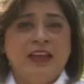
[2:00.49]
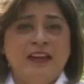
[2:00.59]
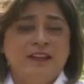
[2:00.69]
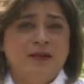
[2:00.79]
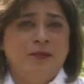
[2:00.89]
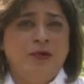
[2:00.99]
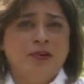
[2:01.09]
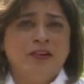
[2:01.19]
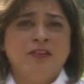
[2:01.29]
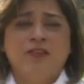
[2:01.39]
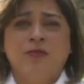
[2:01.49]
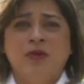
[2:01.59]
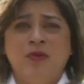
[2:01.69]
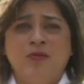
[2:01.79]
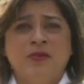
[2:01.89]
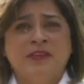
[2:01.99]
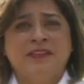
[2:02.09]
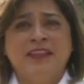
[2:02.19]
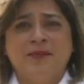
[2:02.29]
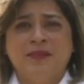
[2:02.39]
It is important to remember the
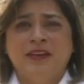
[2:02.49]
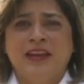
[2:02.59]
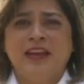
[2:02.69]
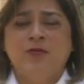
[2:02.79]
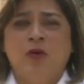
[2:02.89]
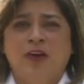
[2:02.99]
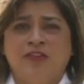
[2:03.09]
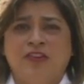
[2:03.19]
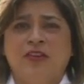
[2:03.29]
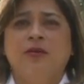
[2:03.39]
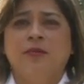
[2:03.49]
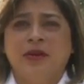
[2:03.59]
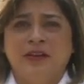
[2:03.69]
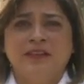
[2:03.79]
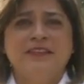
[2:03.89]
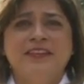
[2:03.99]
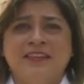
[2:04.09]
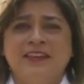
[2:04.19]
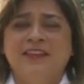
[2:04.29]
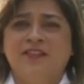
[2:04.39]
steps in hand washing because
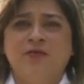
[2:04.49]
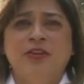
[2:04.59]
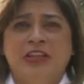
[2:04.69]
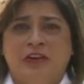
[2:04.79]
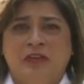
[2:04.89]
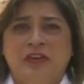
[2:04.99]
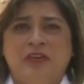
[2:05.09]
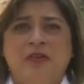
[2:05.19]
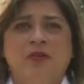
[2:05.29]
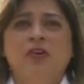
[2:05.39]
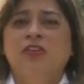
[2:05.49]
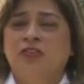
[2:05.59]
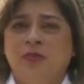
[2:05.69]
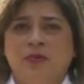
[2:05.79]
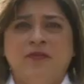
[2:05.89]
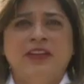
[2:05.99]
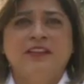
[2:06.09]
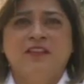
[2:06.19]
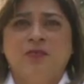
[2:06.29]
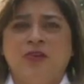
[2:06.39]
this is really critical to prevent
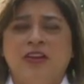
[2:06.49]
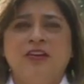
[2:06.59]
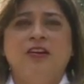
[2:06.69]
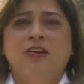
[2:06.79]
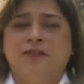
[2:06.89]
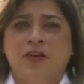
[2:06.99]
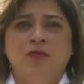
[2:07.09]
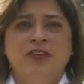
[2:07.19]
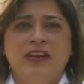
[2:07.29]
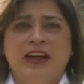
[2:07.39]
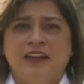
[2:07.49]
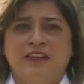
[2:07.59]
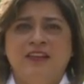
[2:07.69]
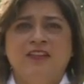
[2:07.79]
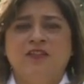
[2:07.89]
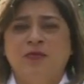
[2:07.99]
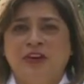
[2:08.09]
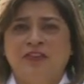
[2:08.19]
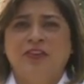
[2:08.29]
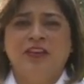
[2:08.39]
the spread of COVID-19,
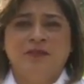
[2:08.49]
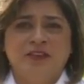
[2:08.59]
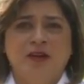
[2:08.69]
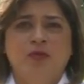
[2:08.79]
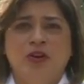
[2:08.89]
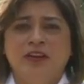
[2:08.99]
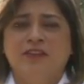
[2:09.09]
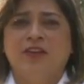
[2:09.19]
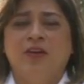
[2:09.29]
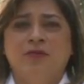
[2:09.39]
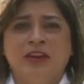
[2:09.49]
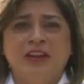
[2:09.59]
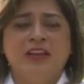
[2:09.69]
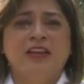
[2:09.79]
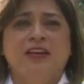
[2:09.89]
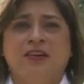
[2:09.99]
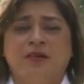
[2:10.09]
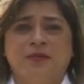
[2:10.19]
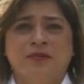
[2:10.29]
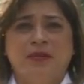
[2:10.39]
especially if someone is already
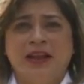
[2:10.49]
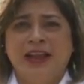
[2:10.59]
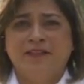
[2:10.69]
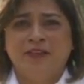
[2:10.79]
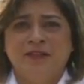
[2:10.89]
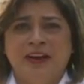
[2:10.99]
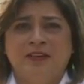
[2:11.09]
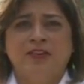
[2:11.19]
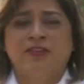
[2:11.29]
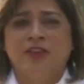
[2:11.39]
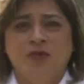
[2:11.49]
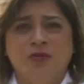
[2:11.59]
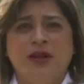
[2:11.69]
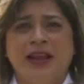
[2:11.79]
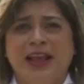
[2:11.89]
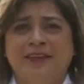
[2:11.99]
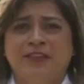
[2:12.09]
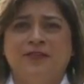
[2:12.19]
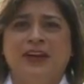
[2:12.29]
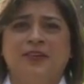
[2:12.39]
might have the virus or someone might have
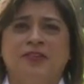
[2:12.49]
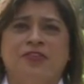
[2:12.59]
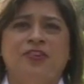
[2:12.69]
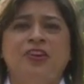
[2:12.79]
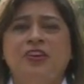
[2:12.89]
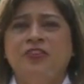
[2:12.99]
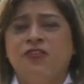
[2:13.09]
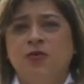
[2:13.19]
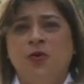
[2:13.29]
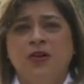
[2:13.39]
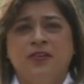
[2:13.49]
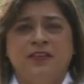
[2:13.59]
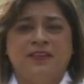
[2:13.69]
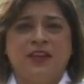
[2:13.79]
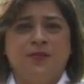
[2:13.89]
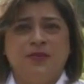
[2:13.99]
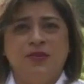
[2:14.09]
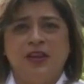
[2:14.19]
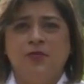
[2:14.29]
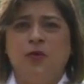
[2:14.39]
the virus. So what are the steps to
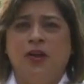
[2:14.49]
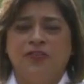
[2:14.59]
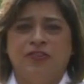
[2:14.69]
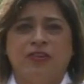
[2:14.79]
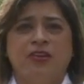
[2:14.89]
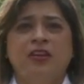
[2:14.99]
hand washing?